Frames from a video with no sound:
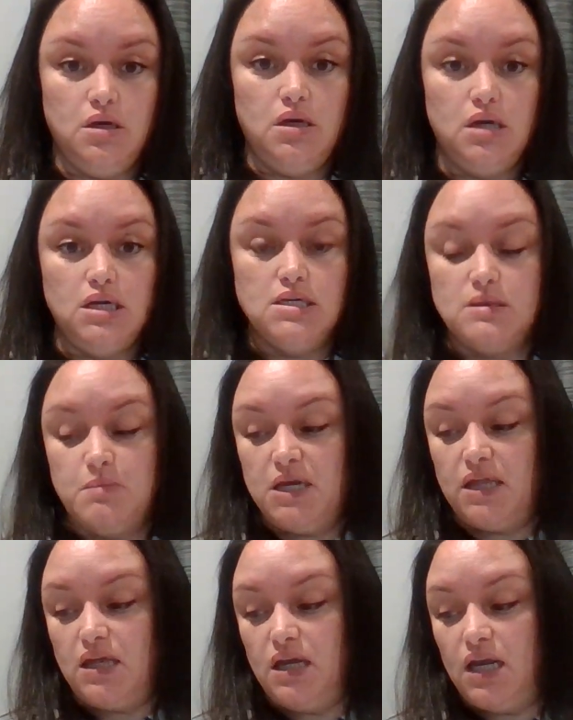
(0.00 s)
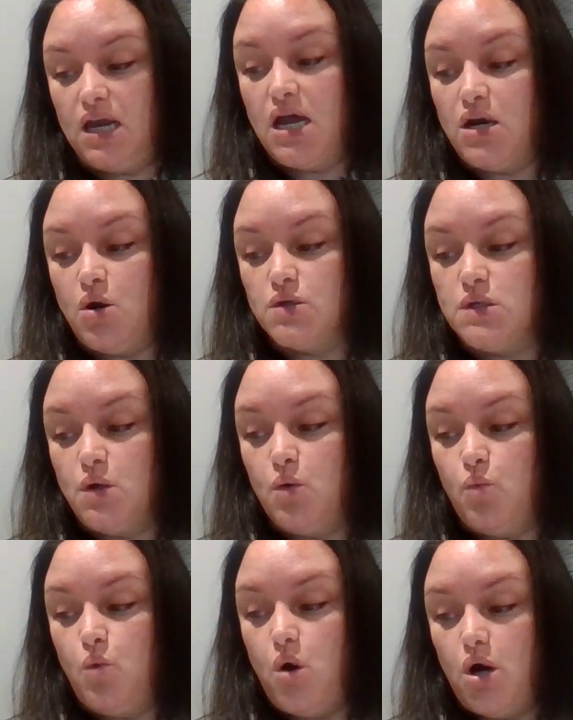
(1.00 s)
is a big thing, and also
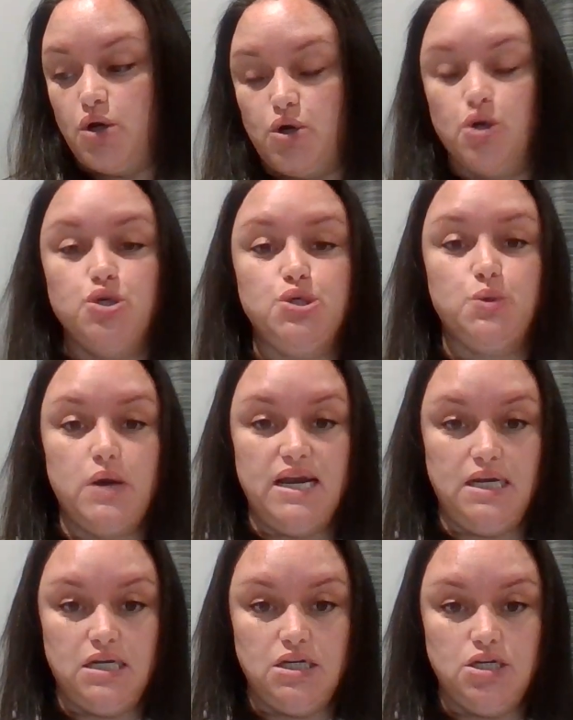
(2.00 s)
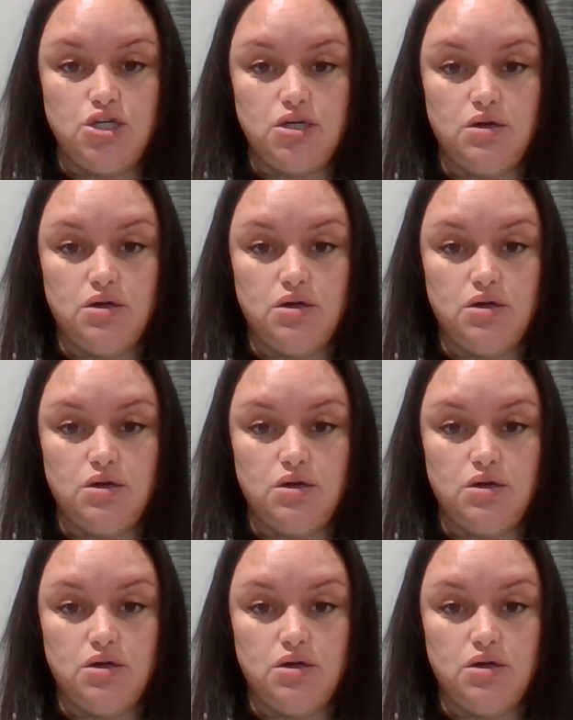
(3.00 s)
water drainage